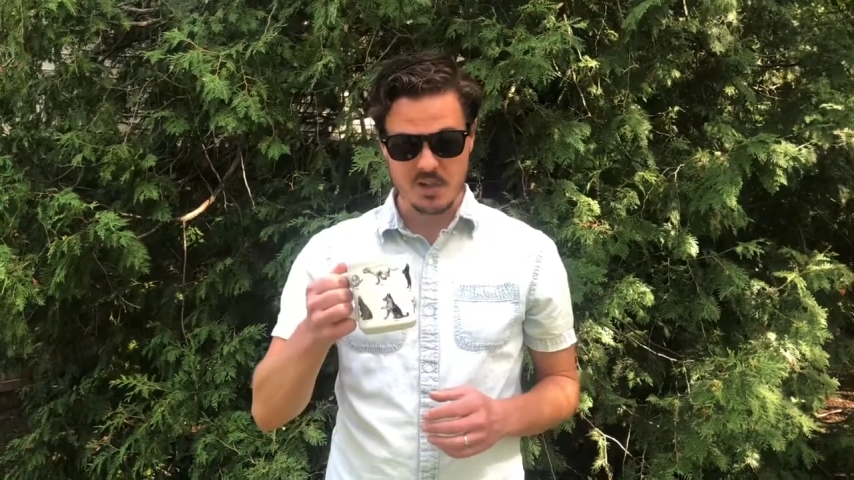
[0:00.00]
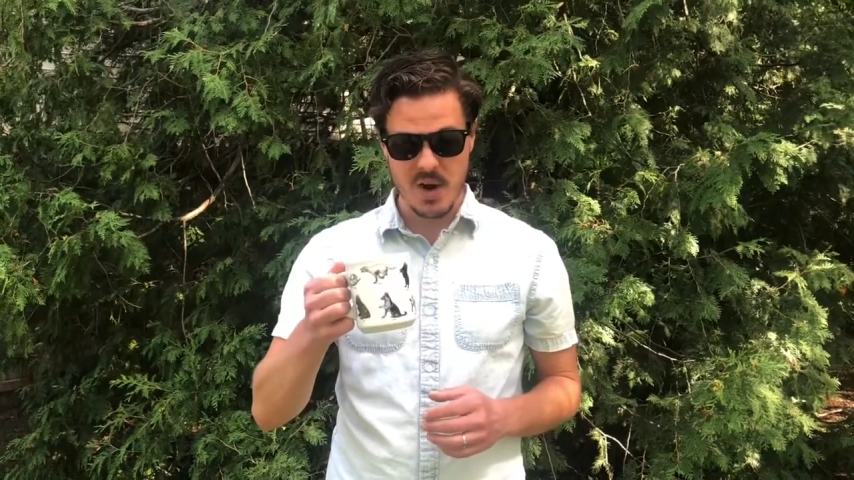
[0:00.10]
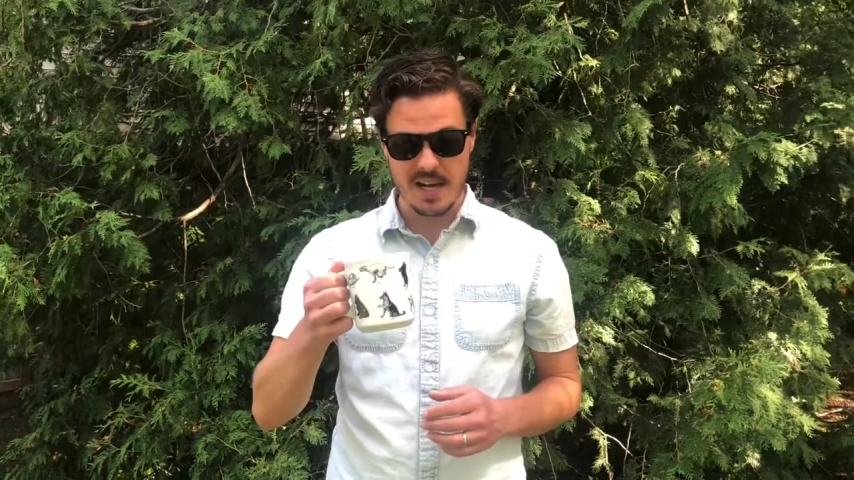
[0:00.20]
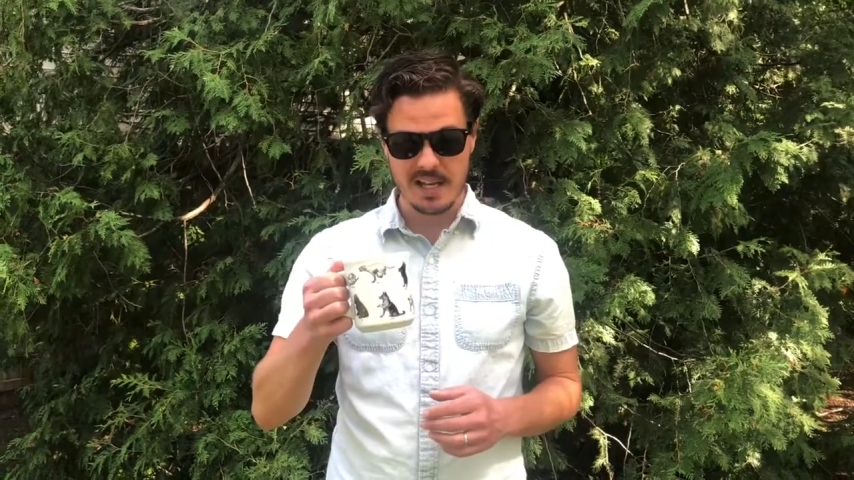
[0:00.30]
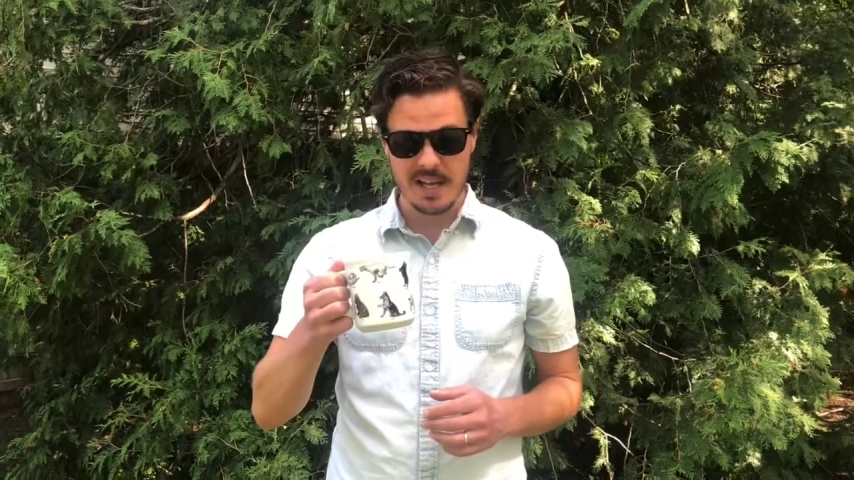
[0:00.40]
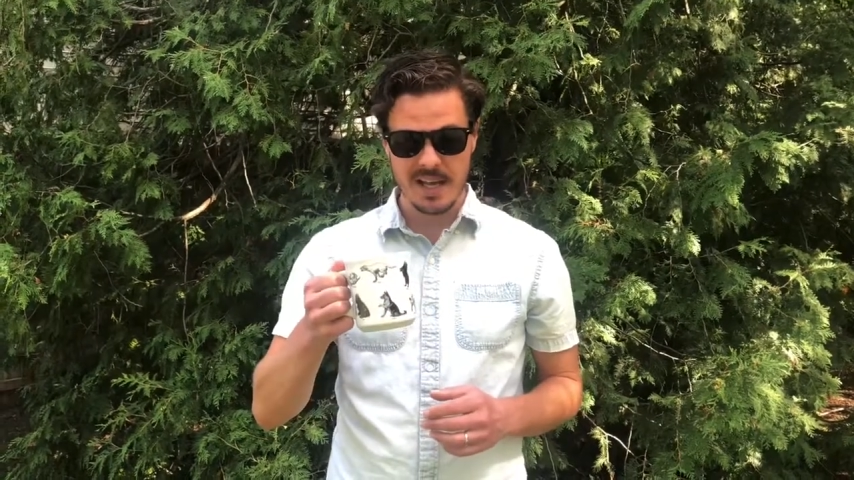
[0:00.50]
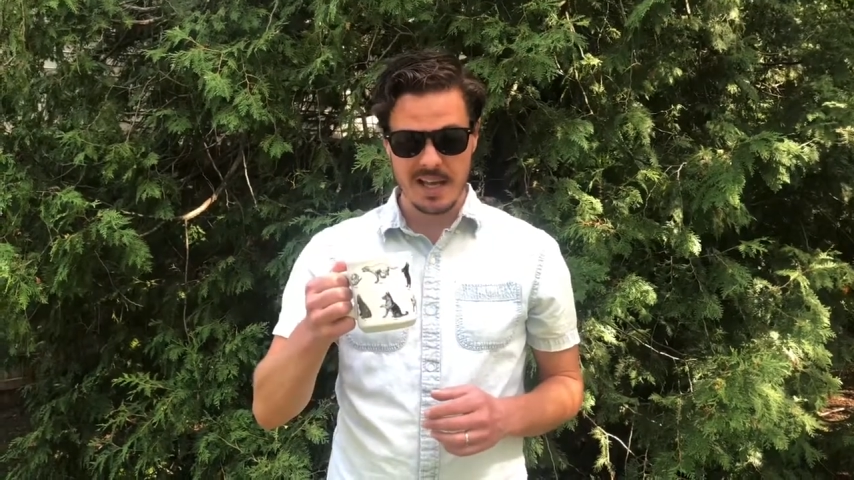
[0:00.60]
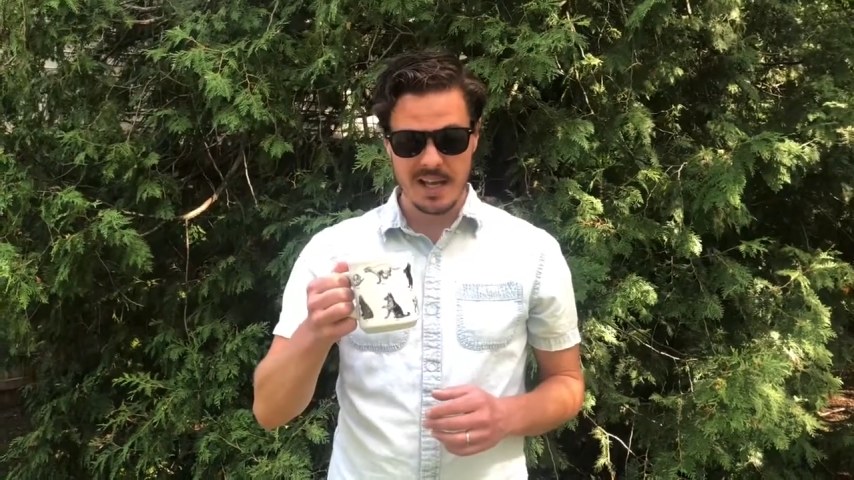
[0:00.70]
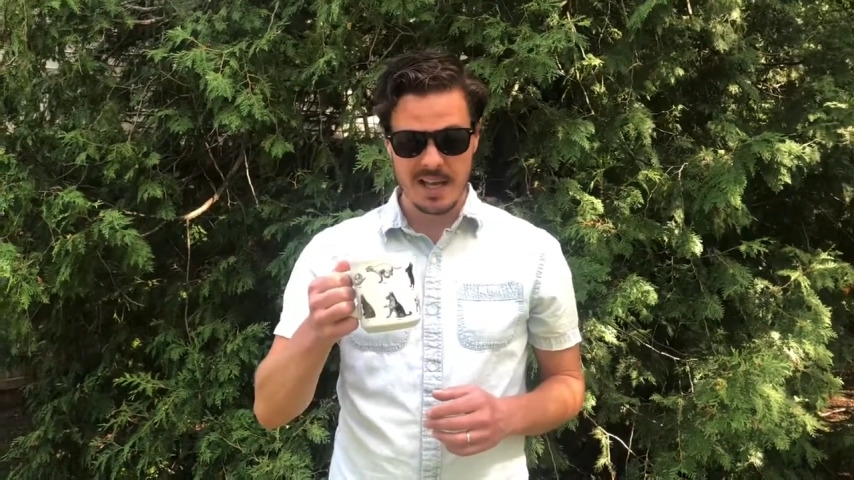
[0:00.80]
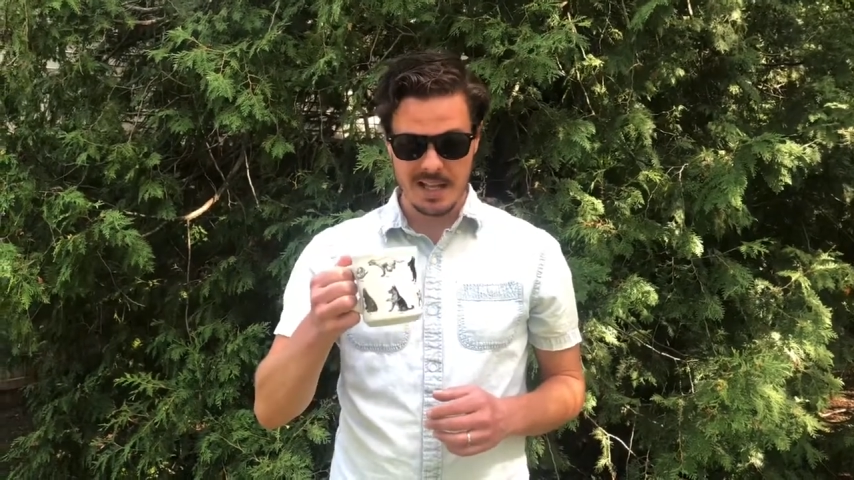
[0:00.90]
Training.
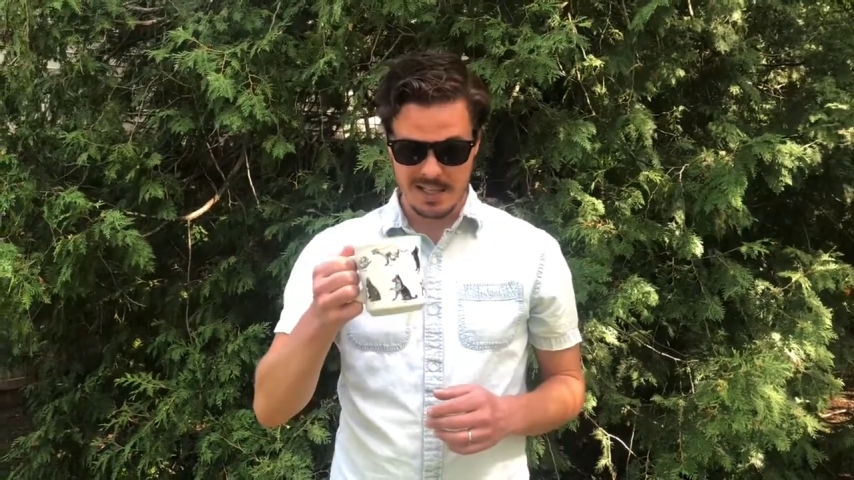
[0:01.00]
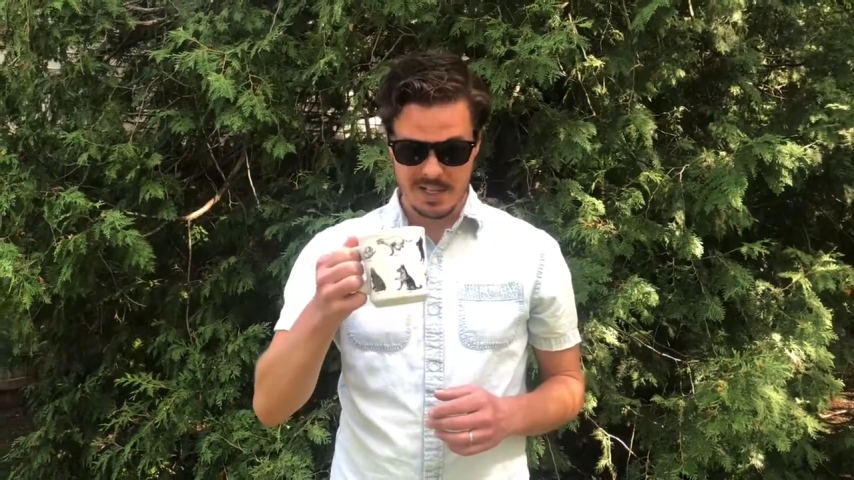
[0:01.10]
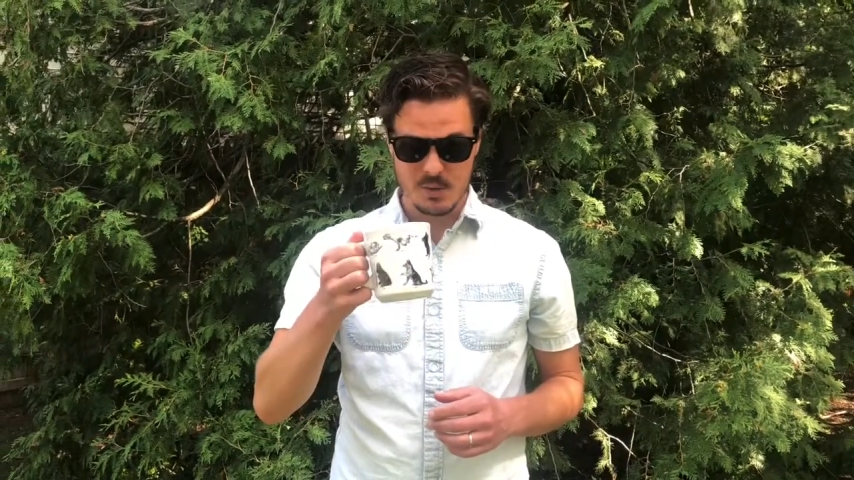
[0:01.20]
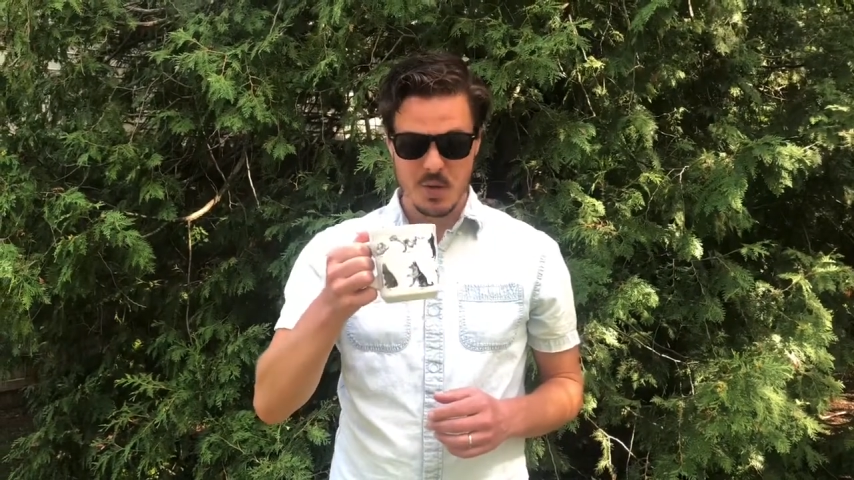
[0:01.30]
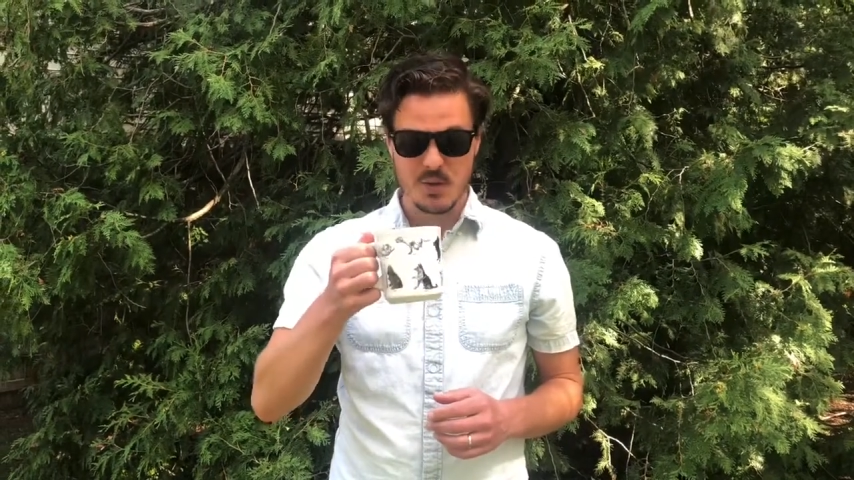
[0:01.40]
Let's roll the